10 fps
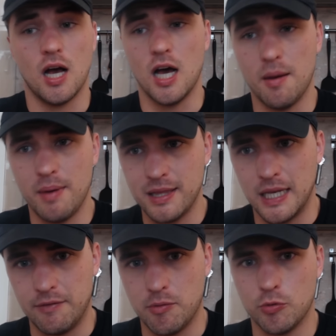Um, in the
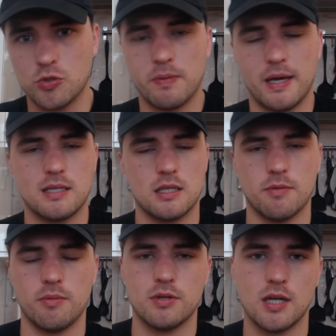Liverpool space at this
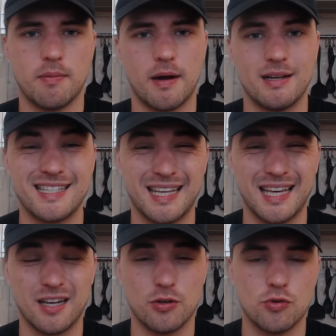moment in time, apparently he's going to
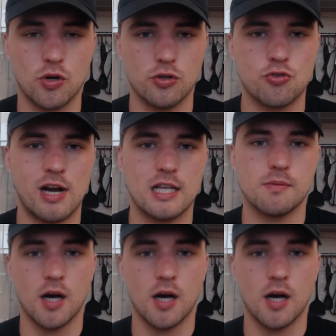get a new contract,